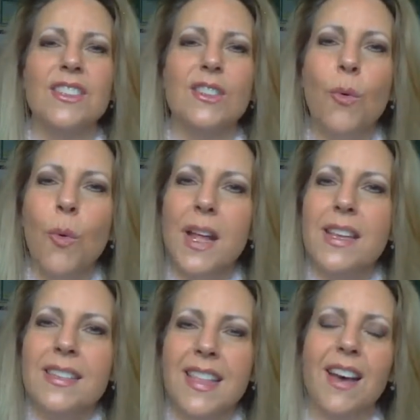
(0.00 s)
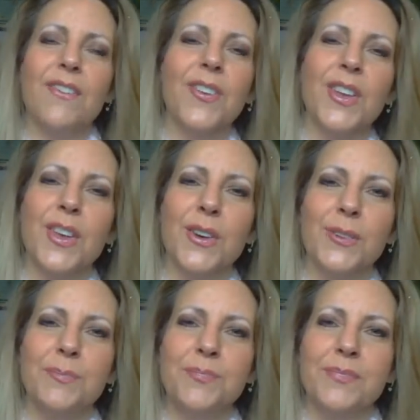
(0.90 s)
so what is that for you
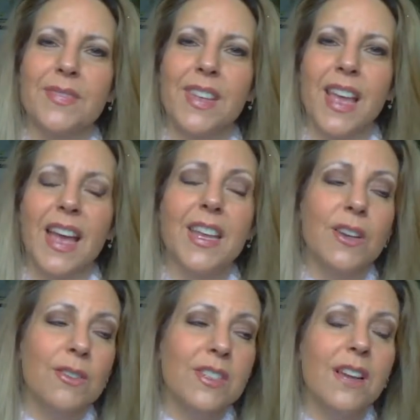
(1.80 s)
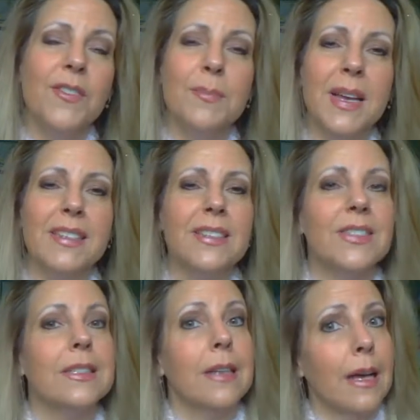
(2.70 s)
and you know, it's often best if
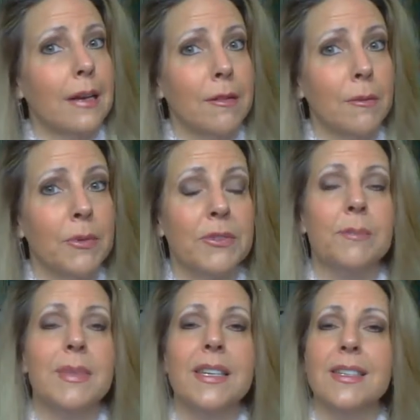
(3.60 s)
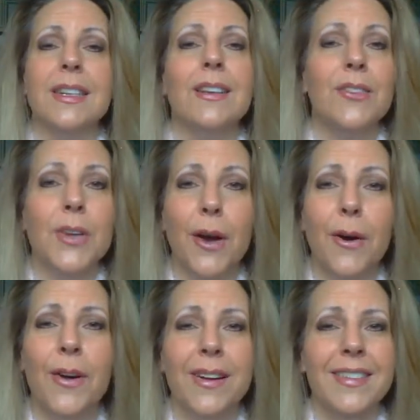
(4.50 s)
it's not another person because you never
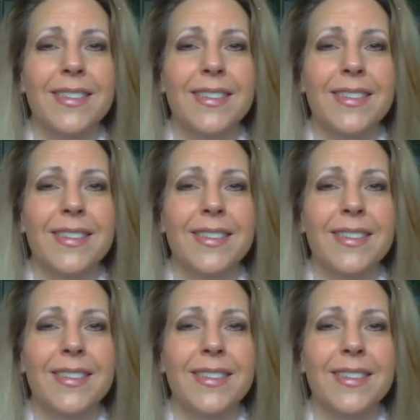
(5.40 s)
know.